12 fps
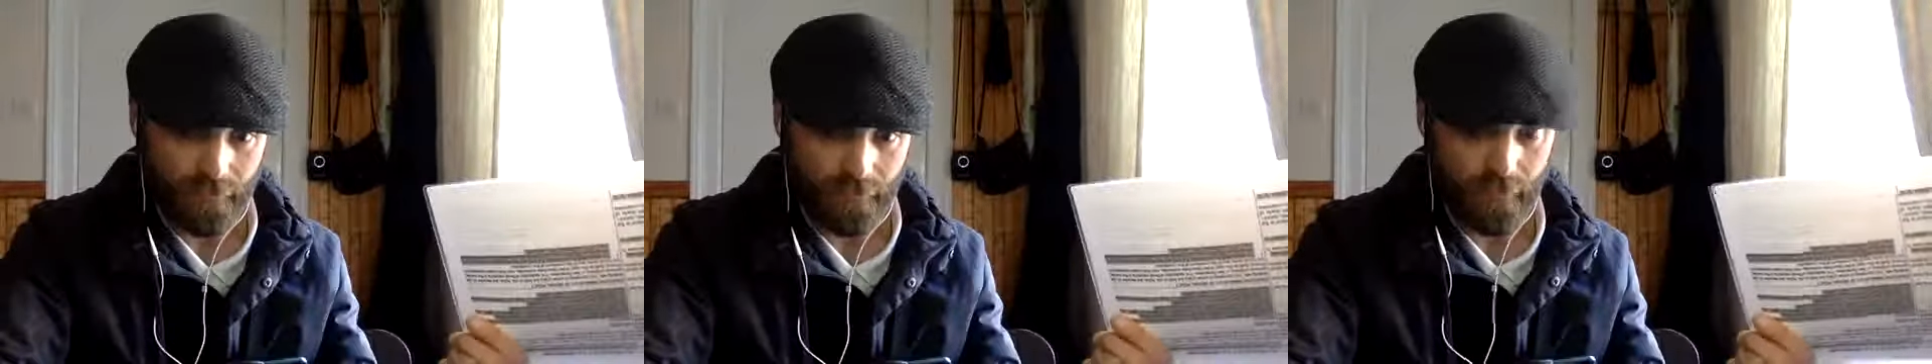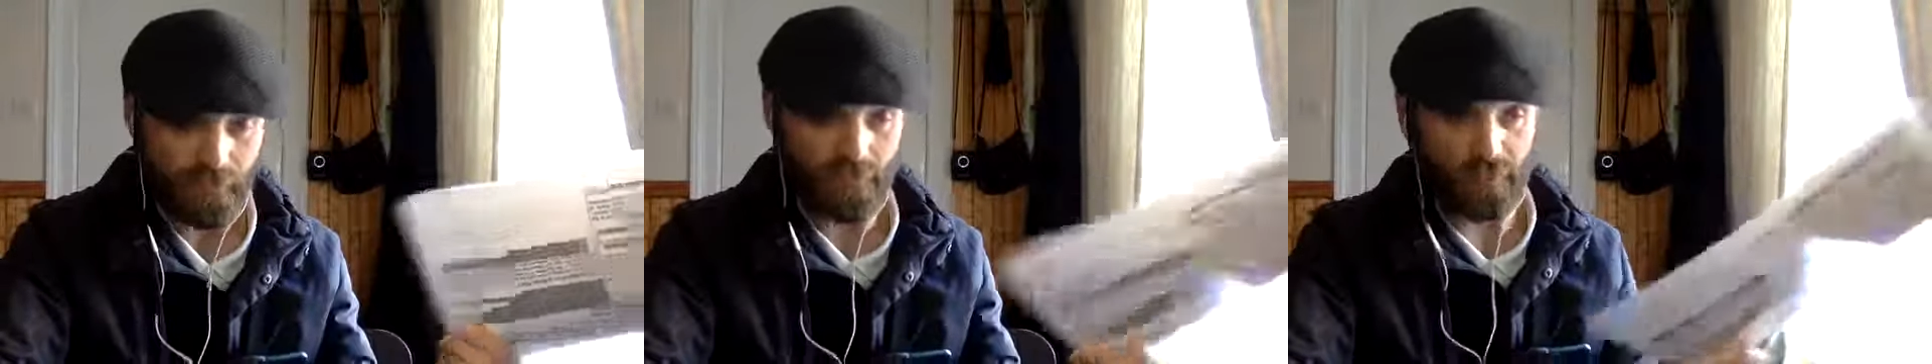
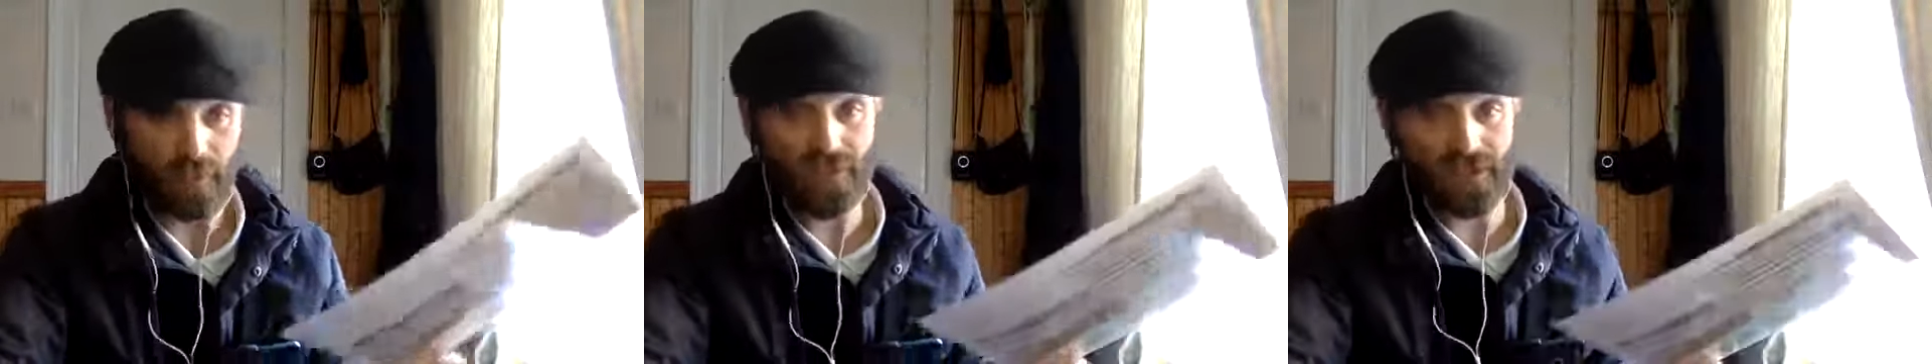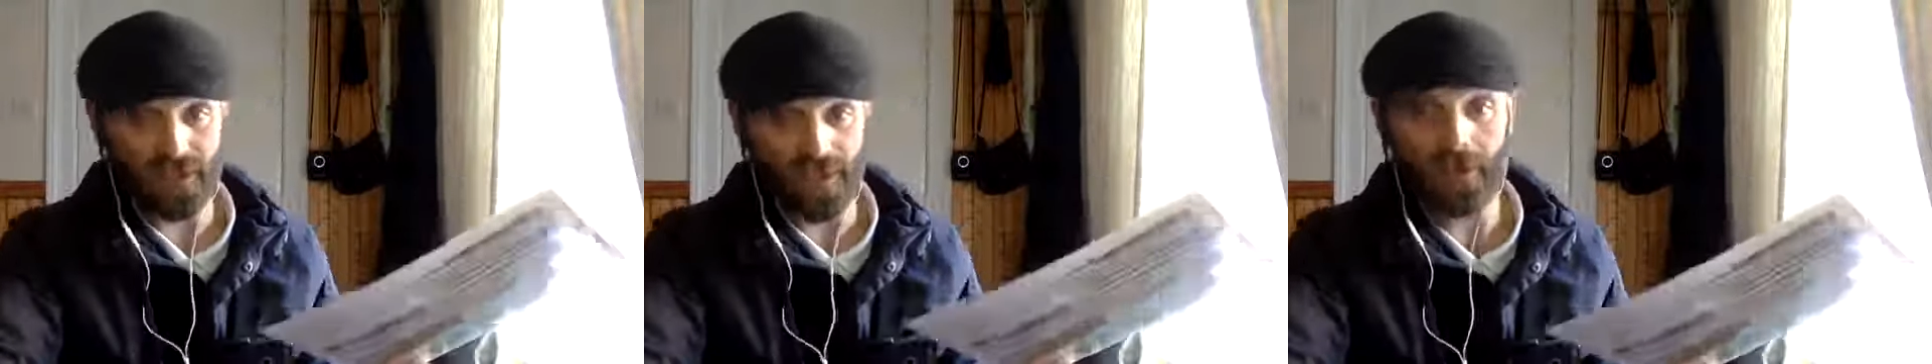If I was in
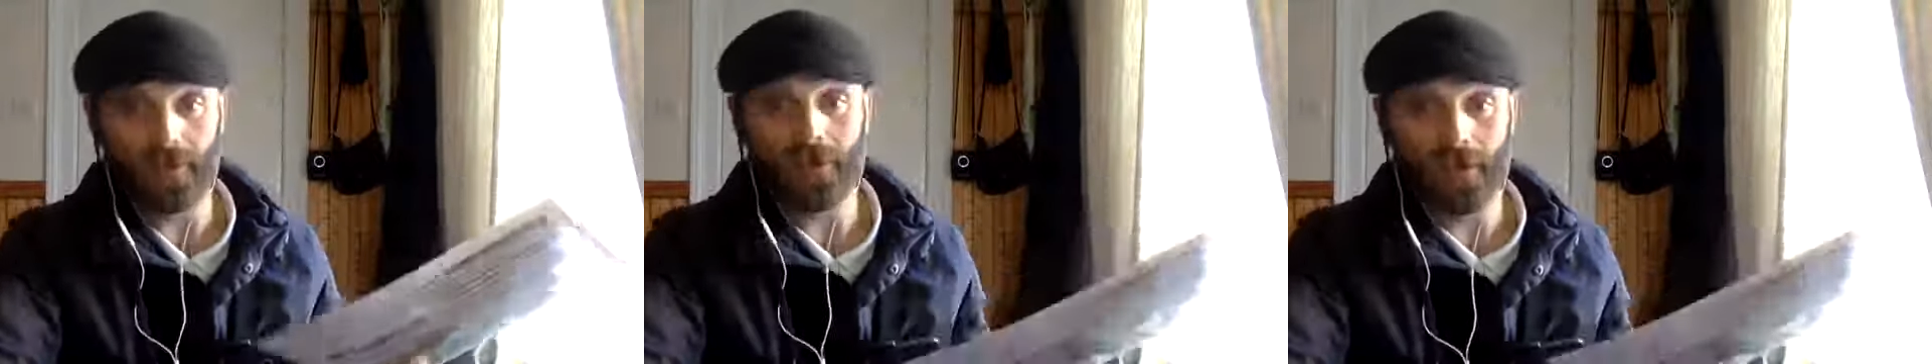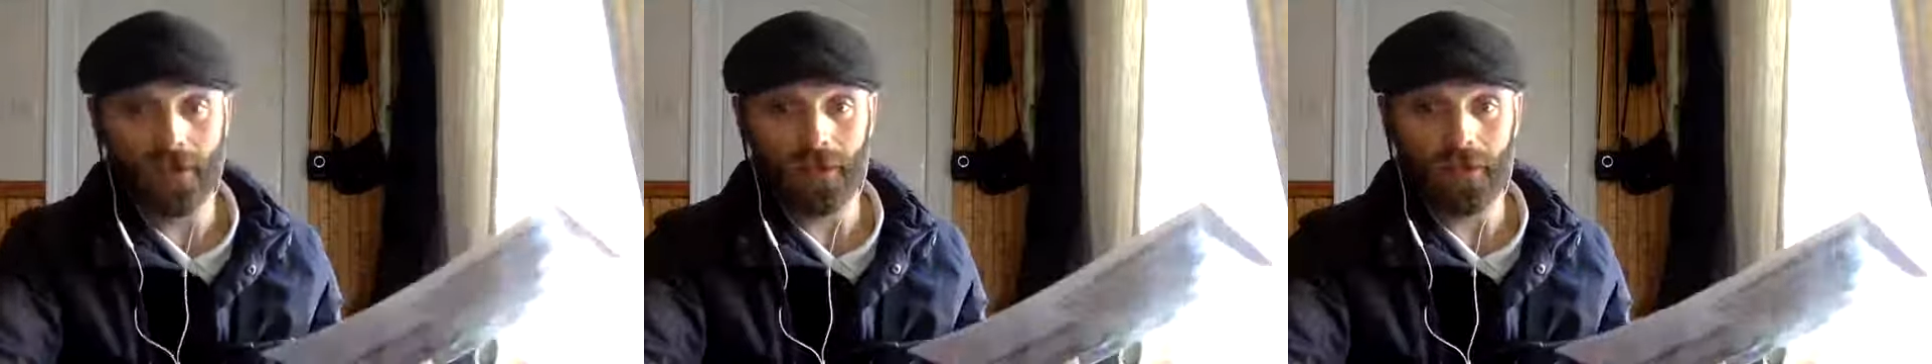prison now,
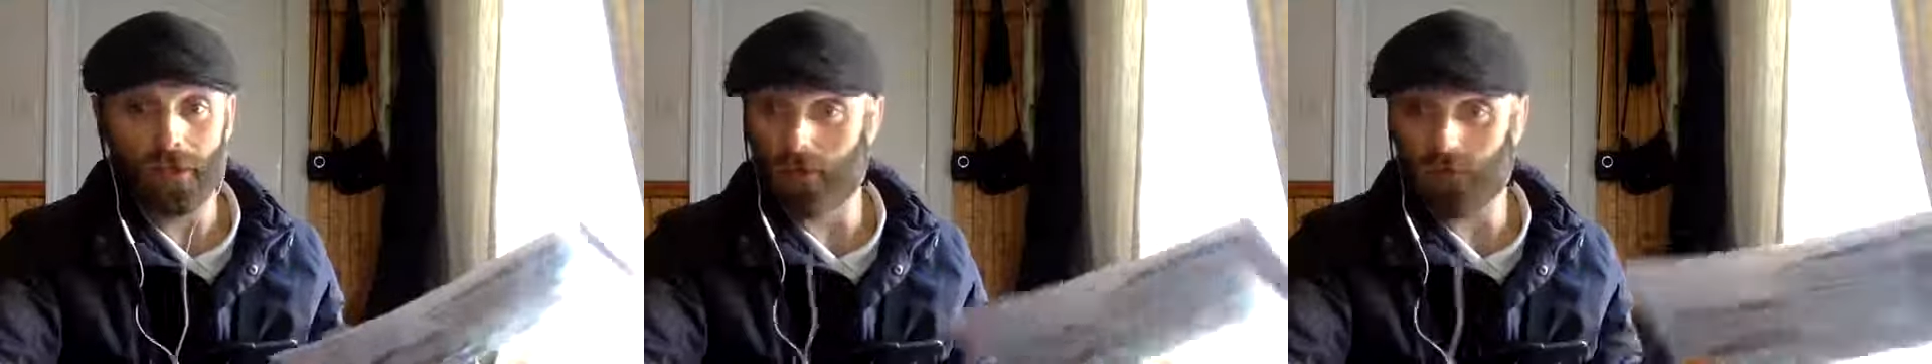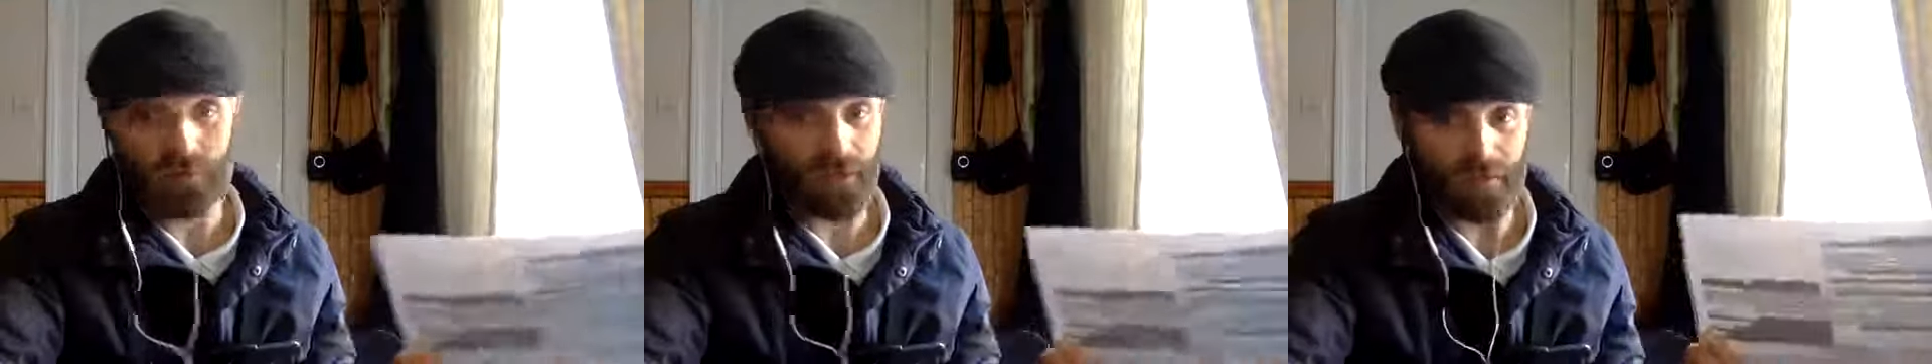I
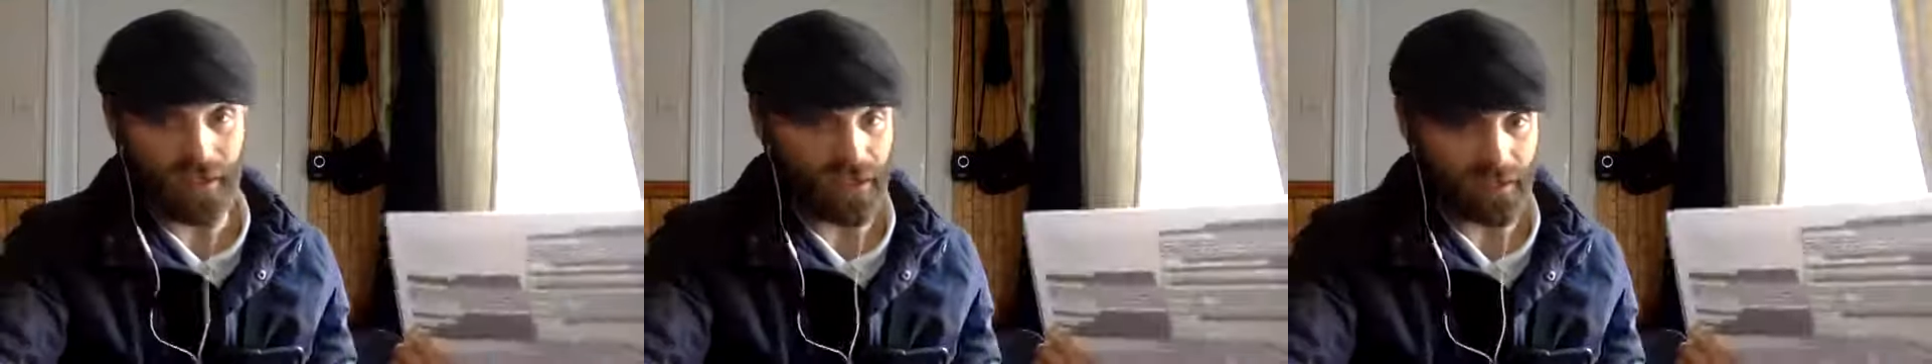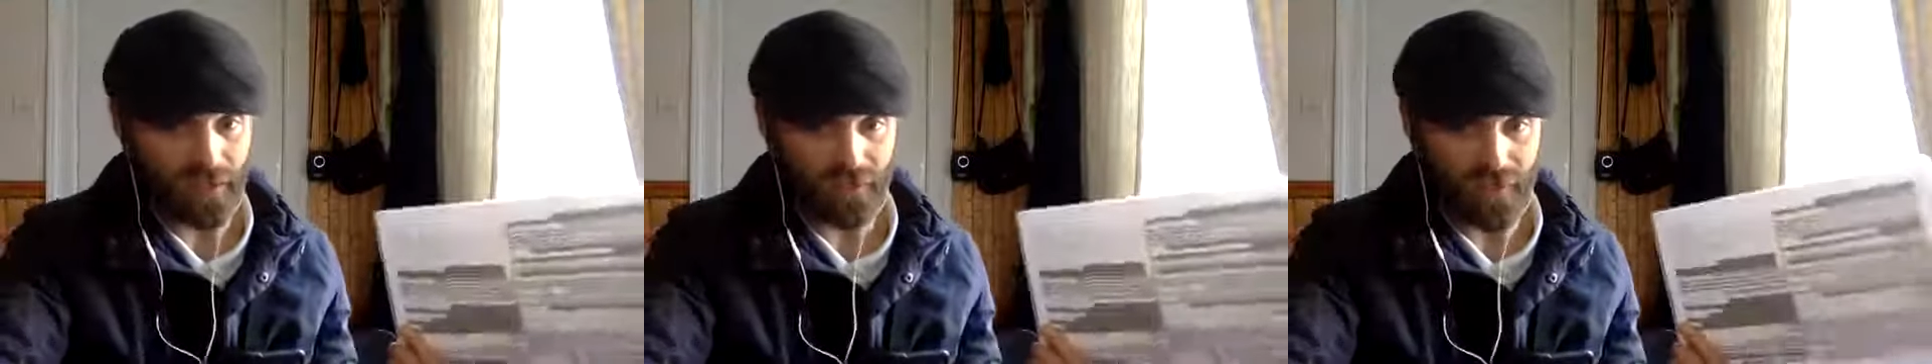wouldn't be
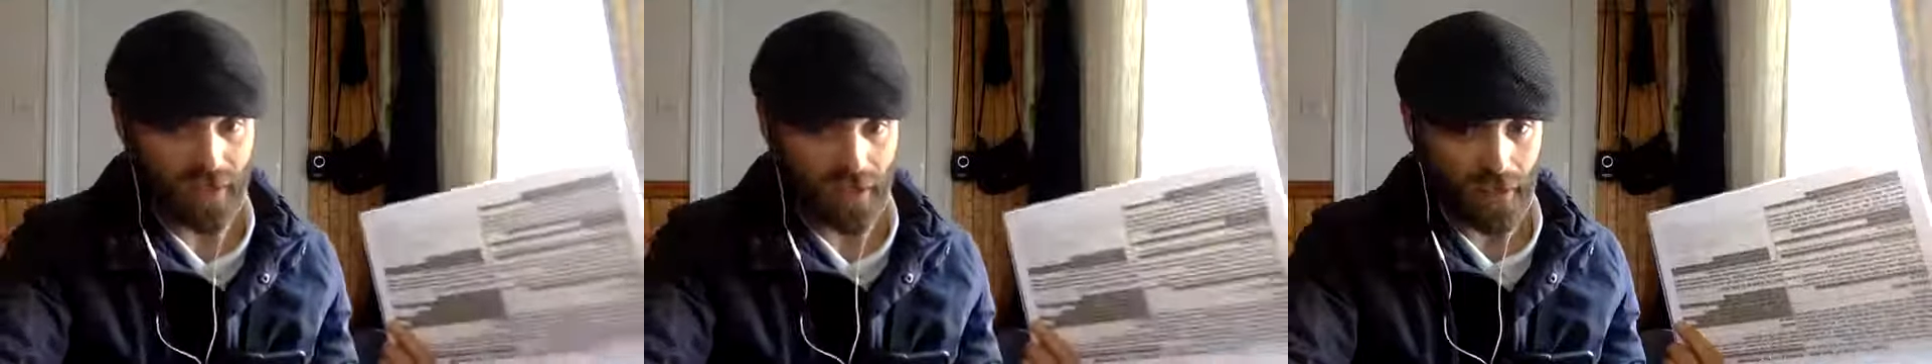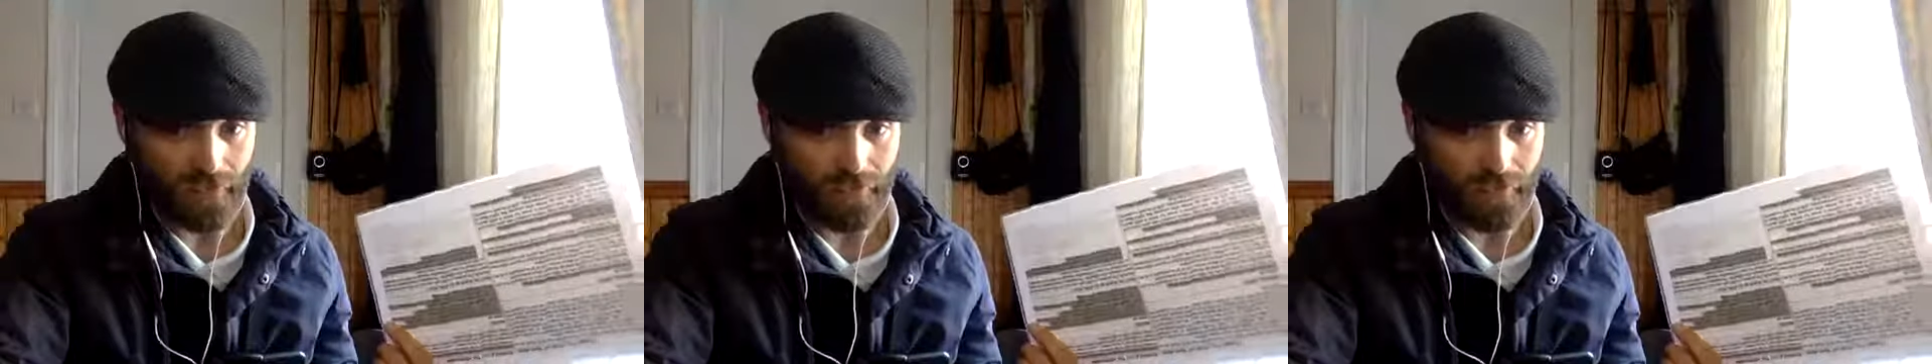making this video.